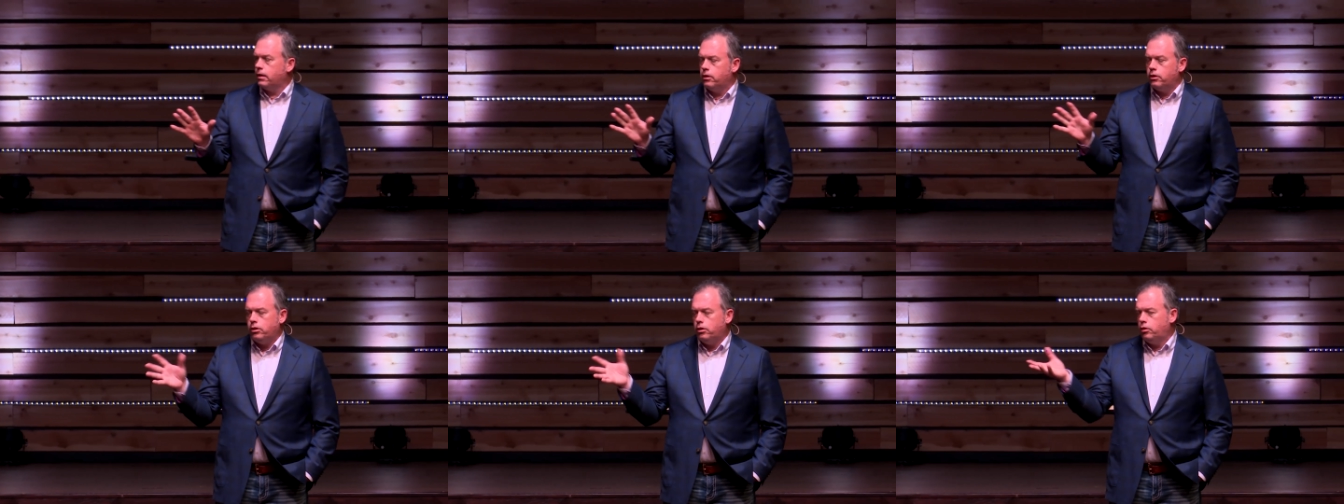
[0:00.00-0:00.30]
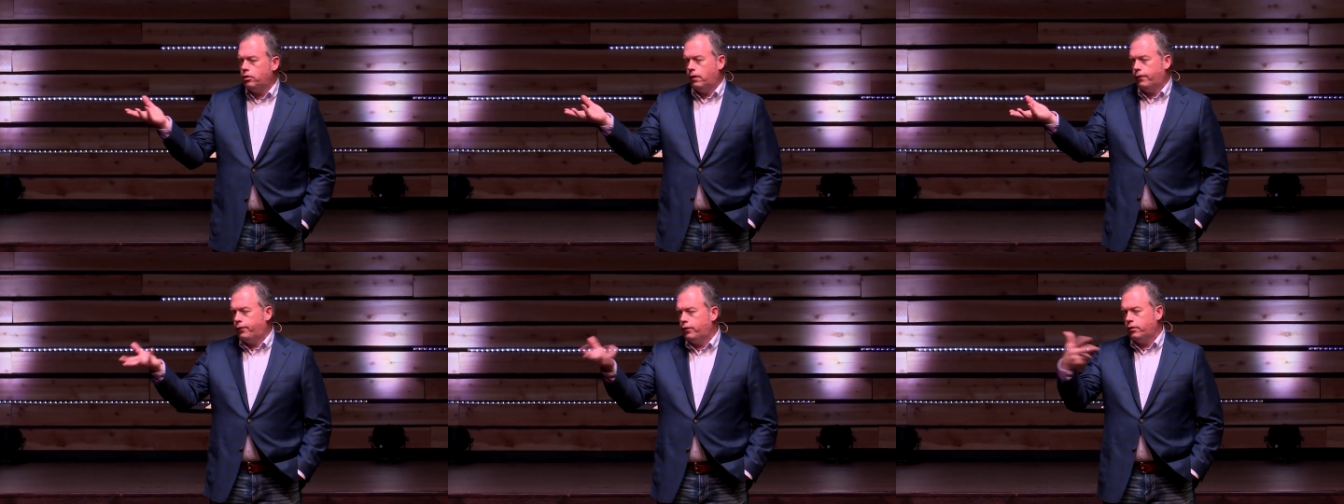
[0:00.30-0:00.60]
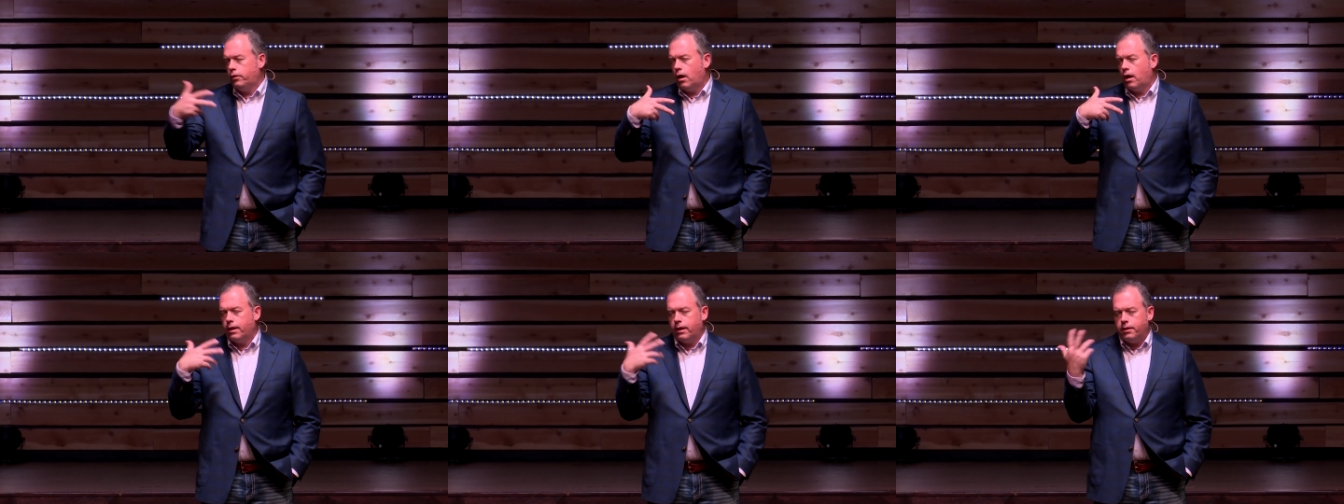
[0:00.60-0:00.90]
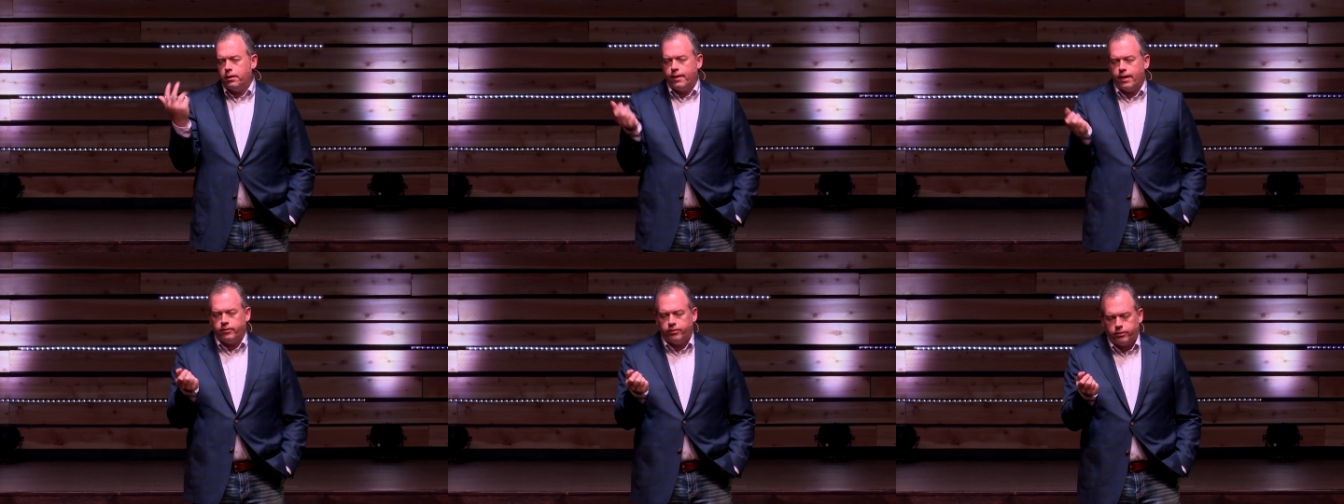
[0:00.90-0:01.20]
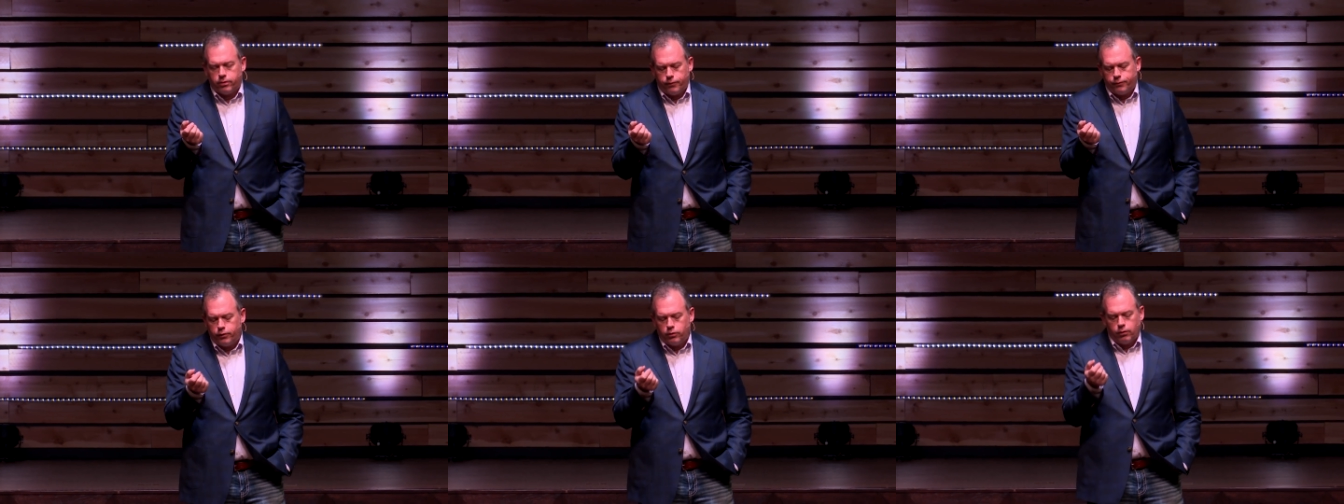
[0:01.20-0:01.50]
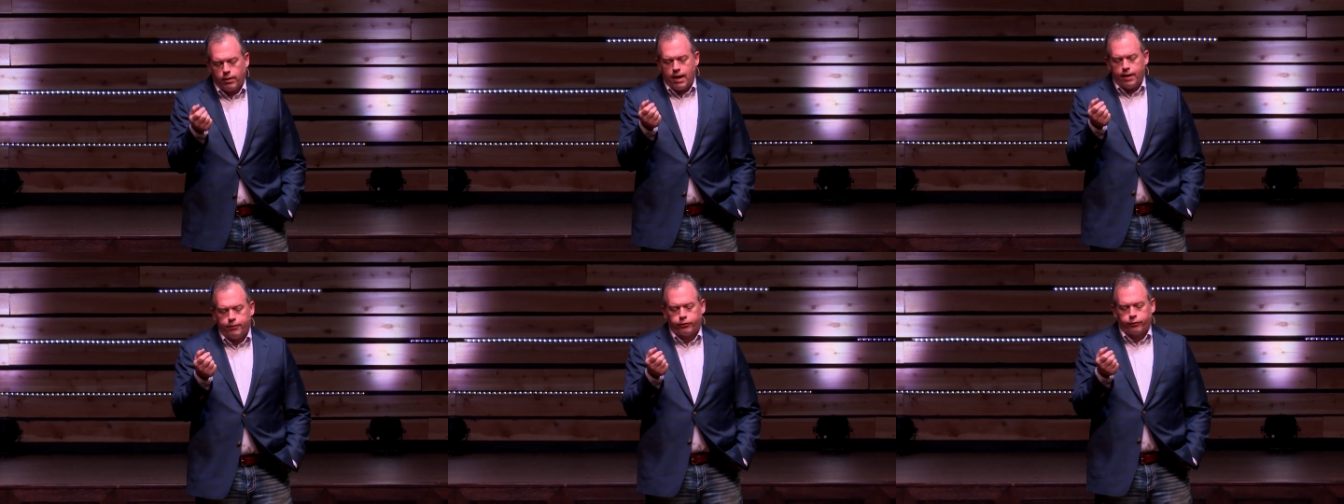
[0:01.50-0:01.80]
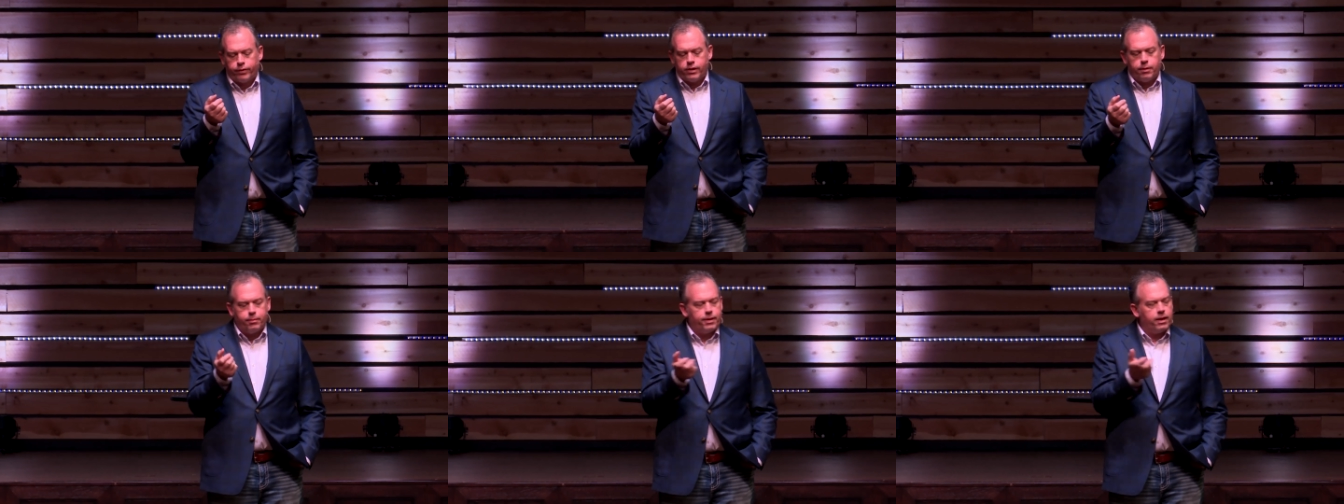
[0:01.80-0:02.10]
And if you're not into that stuff, you don't have
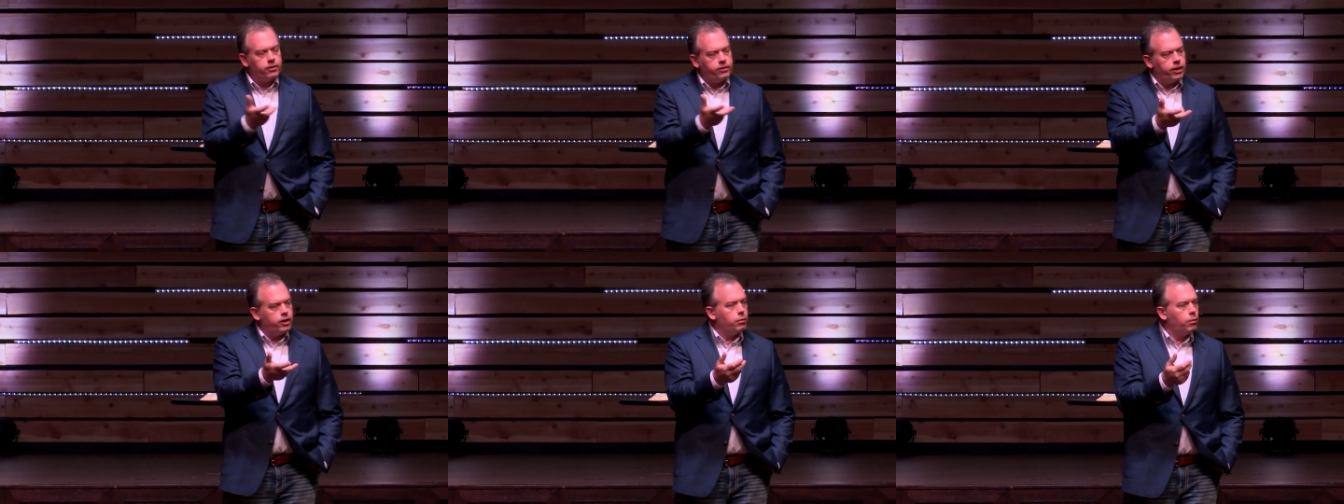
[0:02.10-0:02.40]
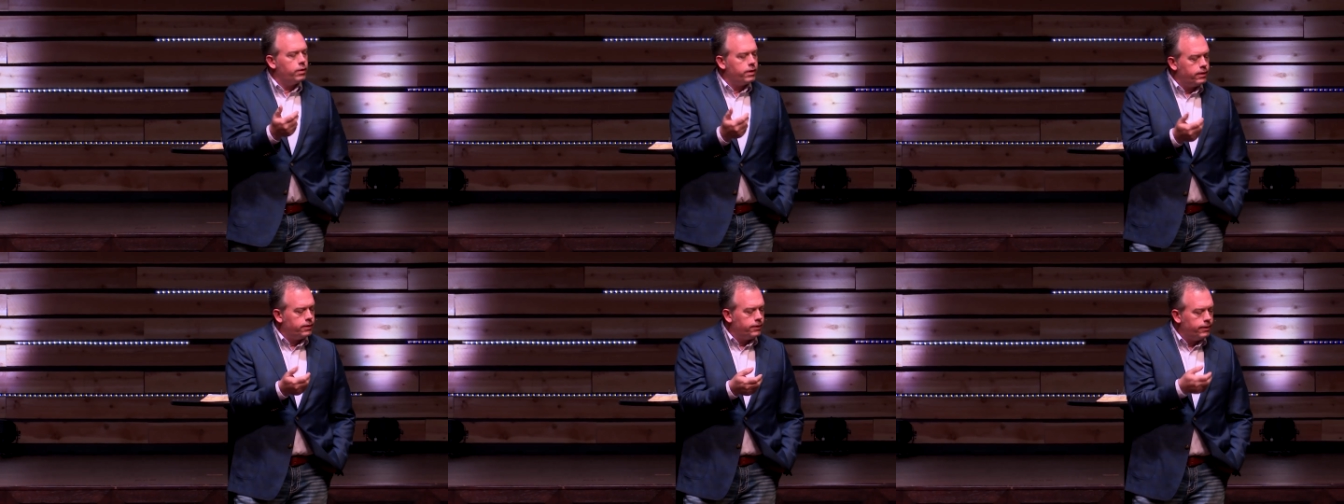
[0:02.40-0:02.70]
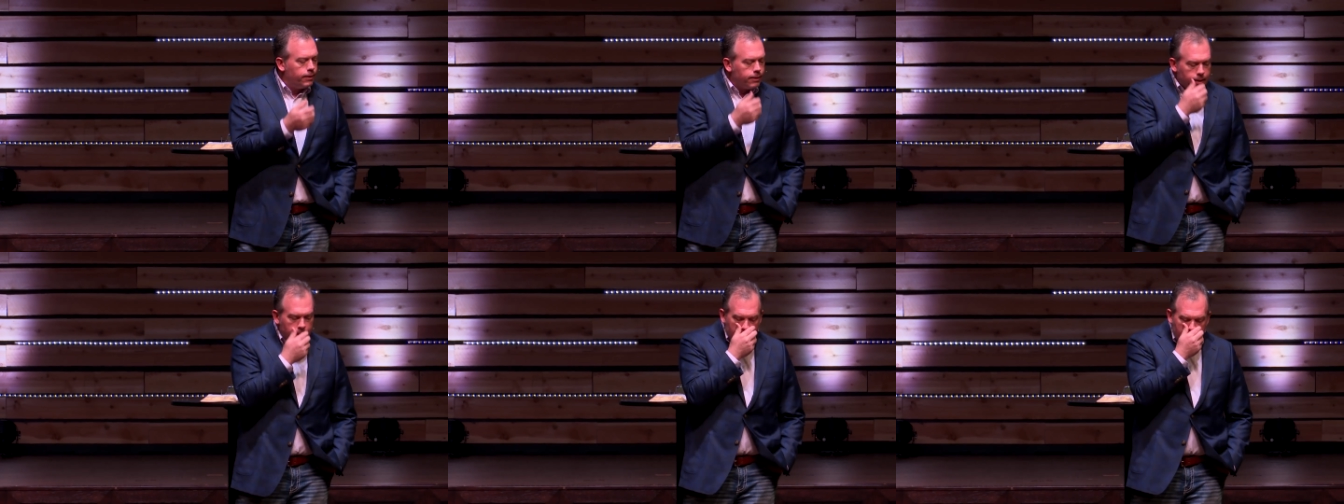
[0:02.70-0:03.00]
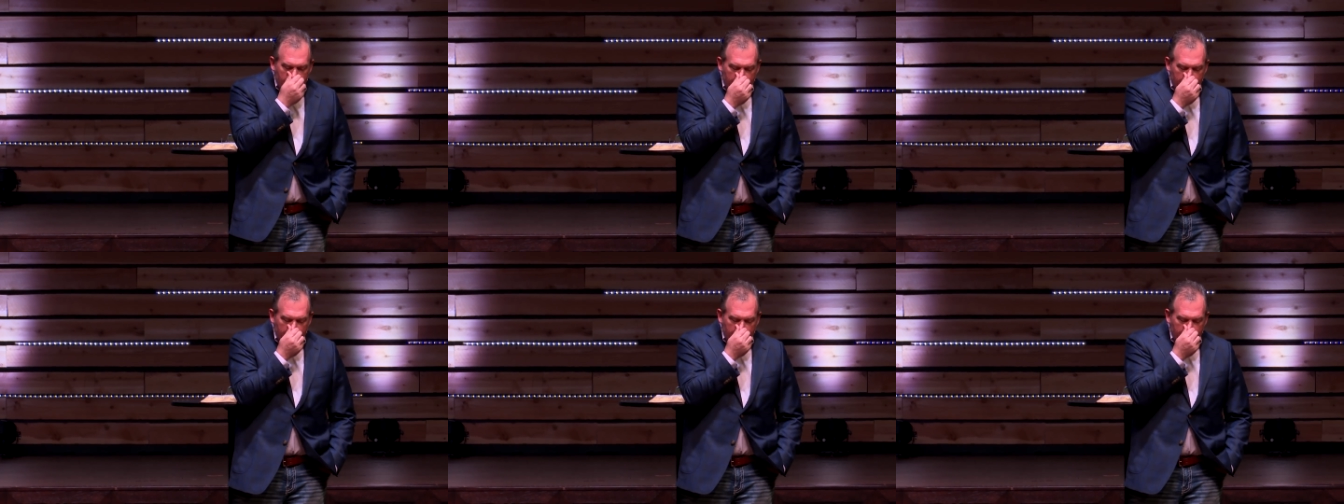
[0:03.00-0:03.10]
to read it, but I'll tell you what he did.